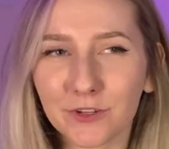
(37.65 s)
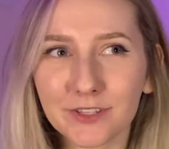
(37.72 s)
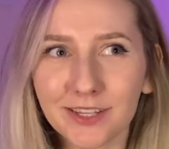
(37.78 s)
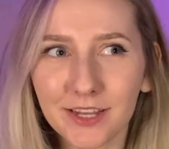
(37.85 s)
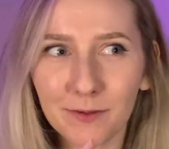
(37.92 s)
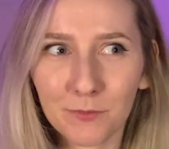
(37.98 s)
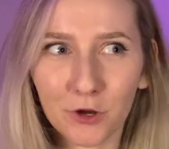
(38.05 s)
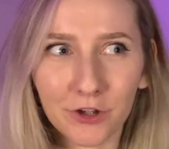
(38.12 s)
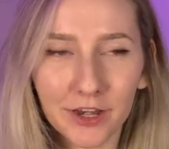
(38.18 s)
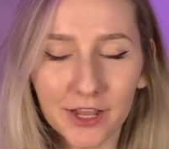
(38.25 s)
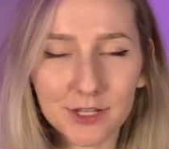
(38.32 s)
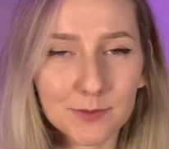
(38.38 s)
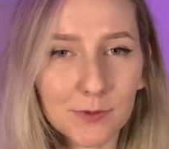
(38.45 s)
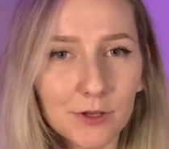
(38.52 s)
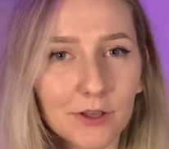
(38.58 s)
Honestly, I'm not an
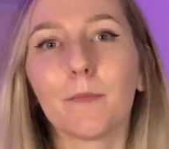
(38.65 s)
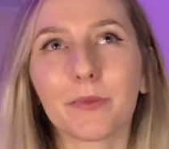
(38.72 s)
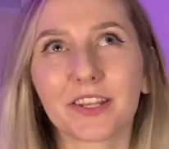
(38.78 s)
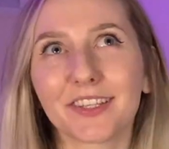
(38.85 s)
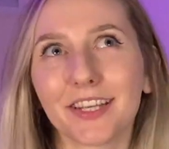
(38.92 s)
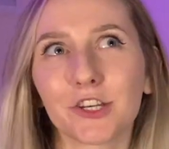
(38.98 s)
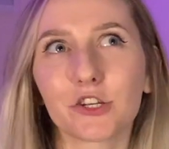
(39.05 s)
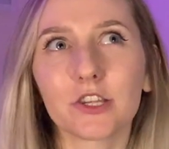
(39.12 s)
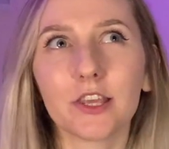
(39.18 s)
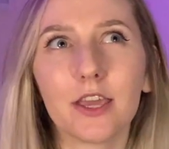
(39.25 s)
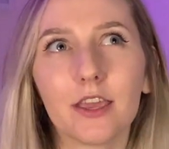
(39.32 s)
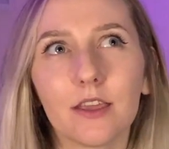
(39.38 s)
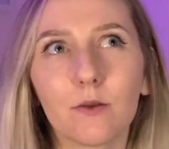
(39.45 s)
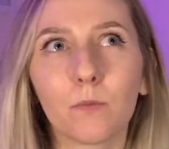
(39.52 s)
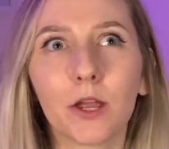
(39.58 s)
expert, but
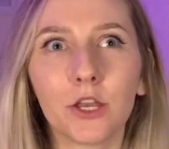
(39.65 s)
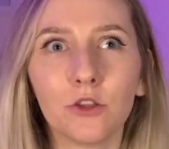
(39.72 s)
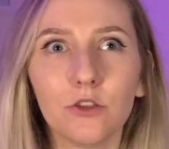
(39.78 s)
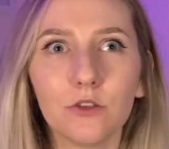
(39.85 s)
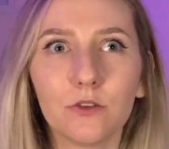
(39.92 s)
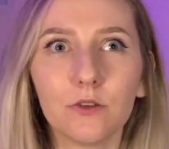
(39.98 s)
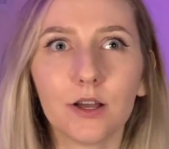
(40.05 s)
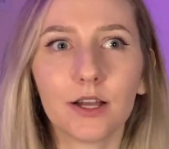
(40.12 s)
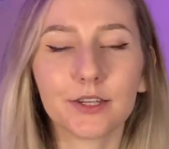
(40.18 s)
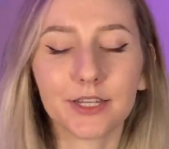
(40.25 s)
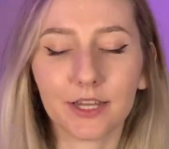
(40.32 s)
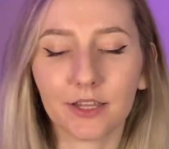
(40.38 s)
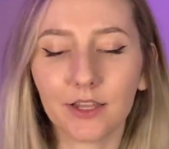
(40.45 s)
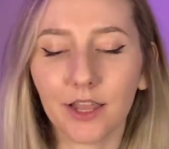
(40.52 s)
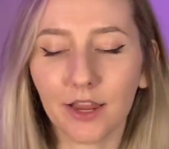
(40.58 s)
essentially when you are
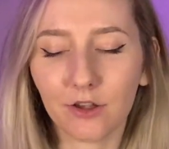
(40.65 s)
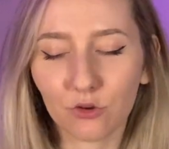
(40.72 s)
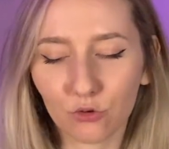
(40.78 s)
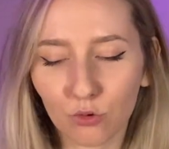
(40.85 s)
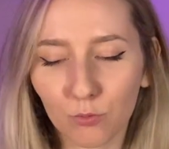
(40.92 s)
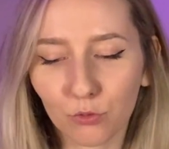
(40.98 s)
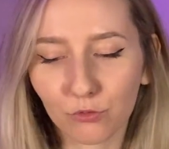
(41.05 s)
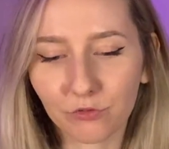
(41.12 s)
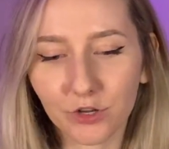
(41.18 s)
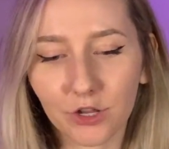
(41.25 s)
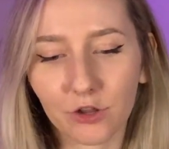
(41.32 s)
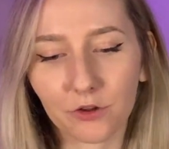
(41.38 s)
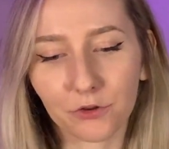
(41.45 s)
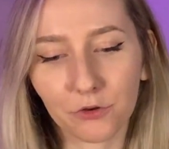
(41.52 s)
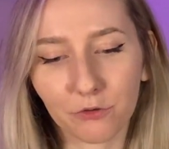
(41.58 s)
taking a normal
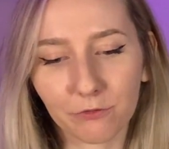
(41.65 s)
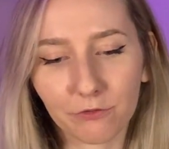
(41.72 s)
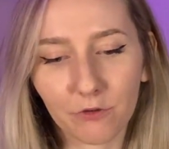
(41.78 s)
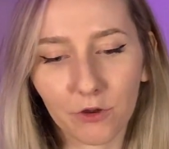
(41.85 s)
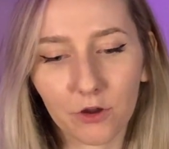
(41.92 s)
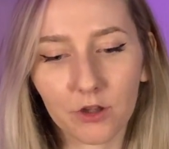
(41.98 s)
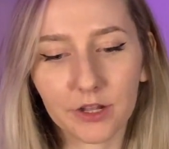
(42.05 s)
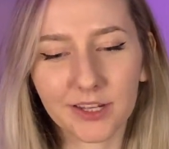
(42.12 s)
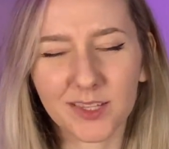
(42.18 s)
video on your phone,